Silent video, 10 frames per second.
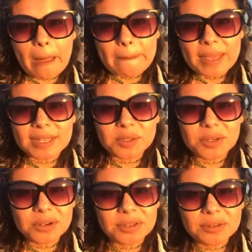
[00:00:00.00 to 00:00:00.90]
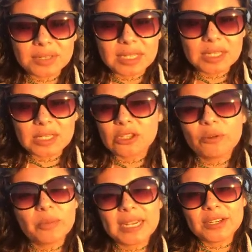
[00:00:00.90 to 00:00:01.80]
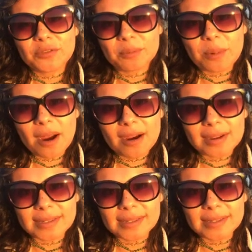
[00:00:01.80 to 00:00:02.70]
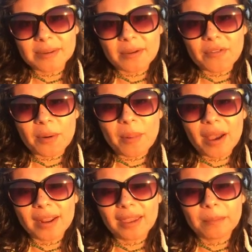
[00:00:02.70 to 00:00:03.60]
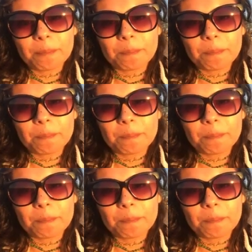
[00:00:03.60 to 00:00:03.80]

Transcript: because we are using so many different parts of our body,